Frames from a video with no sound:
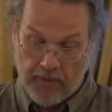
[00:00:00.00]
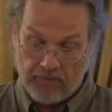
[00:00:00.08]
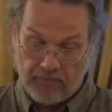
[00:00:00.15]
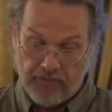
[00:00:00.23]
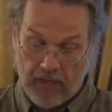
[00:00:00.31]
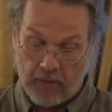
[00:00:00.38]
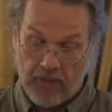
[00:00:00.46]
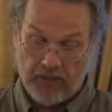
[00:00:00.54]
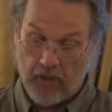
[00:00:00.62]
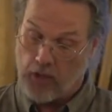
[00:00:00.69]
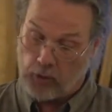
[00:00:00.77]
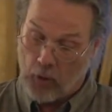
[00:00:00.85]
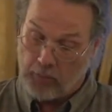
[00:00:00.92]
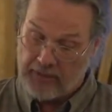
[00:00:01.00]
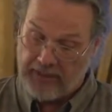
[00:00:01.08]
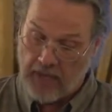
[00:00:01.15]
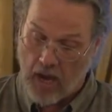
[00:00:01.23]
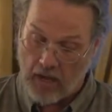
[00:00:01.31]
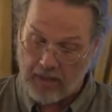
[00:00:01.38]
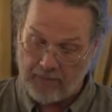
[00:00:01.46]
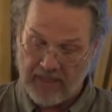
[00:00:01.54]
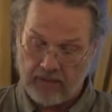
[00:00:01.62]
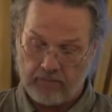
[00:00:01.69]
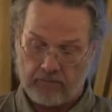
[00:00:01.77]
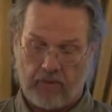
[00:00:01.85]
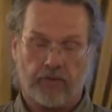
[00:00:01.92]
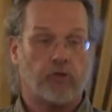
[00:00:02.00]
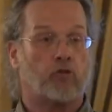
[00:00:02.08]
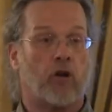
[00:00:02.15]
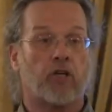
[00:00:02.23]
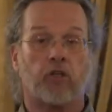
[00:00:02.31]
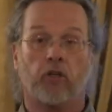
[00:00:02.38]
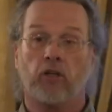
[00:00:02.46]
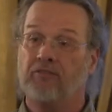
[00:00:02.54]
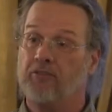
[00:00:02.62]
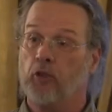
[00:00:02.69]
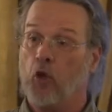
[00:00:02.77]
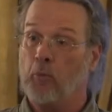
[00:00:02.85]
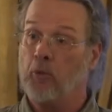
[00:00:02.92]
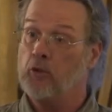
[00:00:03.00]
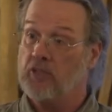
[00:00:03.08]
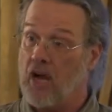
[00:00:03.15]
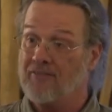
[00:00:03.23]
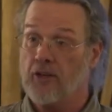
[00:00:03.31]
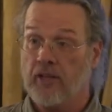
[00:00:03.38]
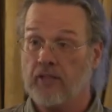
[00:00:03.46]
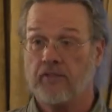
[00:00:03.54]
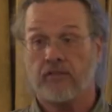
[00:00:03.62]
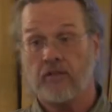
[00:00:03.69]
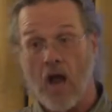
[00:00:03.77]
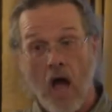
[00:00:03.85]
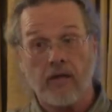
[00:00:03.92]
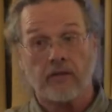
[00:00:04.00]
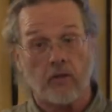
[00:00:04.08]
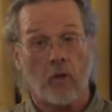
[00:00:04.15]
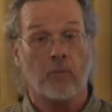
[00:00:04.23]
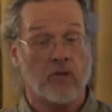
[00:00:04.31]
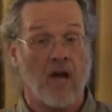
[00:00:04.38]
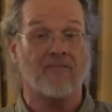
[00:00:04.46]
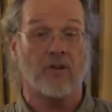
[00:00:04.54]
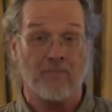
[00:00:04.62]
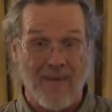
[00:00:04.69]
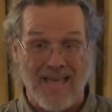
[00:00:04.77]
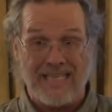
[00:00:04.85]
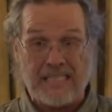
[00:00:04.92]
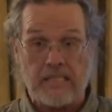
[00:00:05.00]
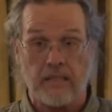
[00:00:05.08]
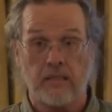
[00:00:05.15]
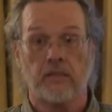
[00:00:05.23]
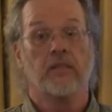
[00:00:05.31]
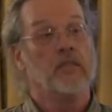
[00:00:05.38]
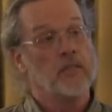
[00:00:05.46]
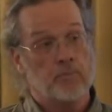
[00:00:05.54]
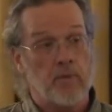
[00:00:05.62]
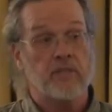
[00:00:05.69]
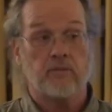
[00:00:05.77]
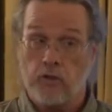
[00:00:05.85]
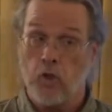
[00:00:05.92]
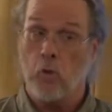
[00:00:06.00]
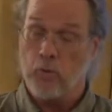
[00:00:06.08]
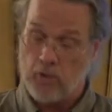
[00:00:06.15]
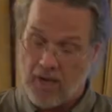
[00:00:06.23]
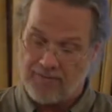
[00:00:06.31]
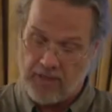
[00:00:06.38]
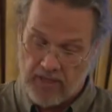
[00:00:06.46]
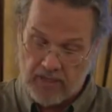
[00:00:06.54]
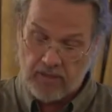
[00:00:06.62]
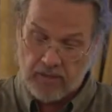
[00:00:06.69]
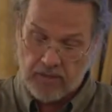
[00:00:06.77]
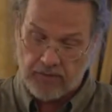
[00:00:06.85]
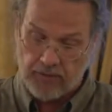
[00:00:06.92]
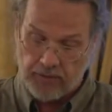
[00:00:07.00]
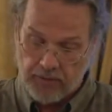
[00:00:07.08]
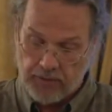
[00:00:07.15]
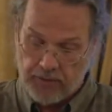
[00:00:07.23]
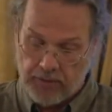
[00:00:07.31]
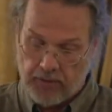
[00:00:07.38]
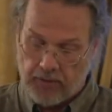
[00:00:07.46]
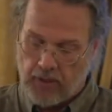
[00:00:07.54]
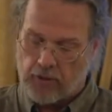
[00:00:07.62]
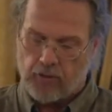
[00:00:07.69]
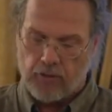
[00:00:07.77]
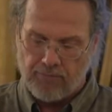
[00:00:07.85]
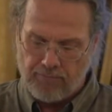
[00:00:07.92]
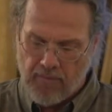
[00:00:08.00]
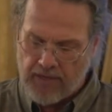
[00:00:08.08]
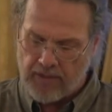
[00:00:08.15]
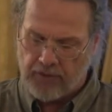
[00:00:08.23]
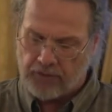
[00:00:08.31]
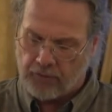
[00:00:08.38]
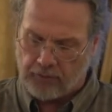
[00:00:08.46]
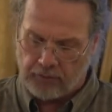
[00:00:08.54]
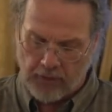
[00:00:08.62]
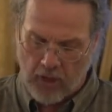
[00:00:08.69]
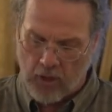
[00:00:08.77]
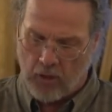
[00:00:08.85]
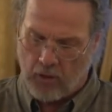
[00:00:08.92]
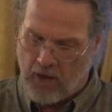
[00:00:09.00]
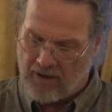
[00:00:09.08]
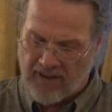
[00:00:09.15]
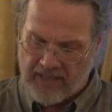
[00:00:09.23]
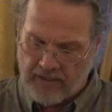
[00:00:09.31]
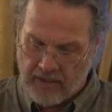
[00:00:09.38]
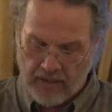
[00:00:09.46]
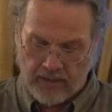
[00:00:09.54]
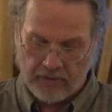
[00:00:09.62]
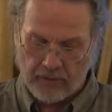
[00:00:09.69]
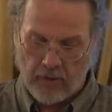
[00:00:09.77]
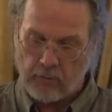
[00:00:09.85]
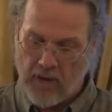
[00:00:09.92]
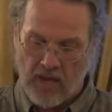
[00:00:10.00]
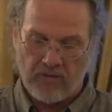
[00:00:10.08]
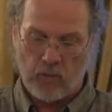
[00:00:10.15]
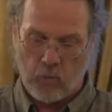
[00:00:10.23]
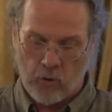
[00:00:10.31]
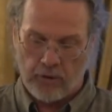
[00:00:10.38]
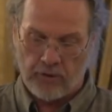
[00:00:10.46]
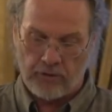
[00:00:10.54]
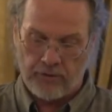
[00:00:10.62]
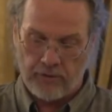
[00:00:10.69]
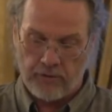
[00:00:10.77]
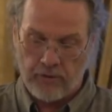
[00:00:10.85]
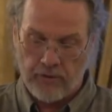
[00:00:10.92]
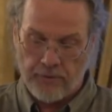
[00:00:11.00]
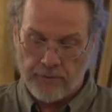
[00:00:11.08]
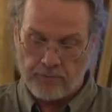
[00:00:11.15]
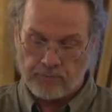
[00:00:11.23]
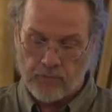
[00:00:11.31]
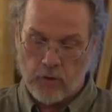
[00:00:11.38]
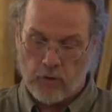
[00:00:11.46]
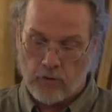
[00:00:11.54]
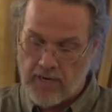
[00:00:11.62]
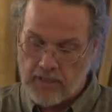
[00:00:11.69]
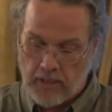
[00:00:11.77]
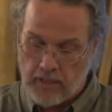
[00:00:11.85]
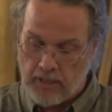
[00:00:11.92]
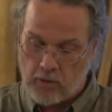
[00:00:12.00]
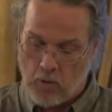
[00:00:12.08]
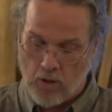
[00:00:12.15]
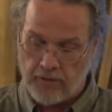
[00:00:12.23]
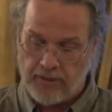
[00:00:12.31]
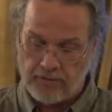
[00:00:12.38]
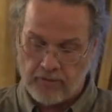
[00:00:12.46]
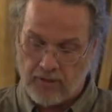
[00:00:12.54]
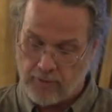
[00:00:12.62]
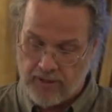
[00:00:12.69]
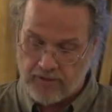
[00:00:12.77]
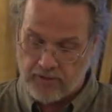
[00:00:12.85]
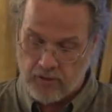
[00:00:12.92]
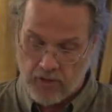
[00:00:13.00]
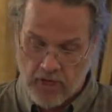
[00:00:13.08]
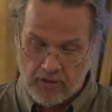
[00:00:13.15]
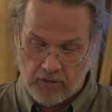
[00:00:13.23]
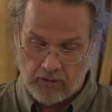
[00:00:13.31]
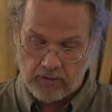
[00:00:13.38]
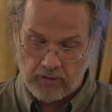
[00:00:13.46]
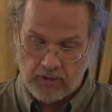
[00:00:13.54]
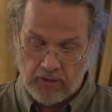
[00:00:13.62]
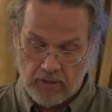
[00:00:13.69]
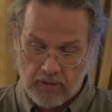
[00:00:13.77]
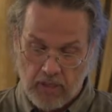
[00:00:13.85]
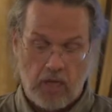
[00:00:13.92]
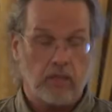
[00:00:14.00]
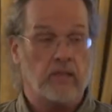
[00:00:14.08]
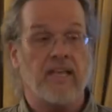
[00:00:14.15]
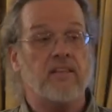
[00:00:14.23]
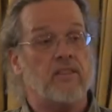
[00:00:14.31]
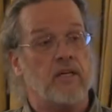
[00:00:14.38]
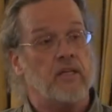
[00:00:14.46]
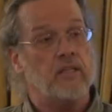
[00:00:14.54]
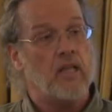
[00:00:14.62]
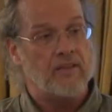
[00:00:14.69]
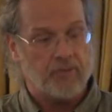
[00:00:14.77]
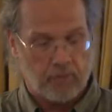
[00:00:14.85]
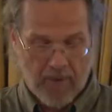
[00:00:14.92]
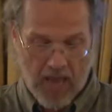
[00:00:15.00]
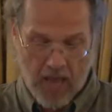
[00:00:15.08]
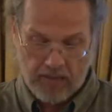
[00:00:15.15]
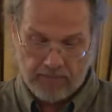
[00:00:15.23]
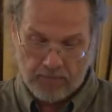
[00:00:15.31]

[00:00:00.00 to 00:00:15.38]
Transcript: There is a global economy, a structure of global governance, not global government, but global governance, a tremendous flow of ideas around the world, great inequalities of race and gender, a lengthening lifespan,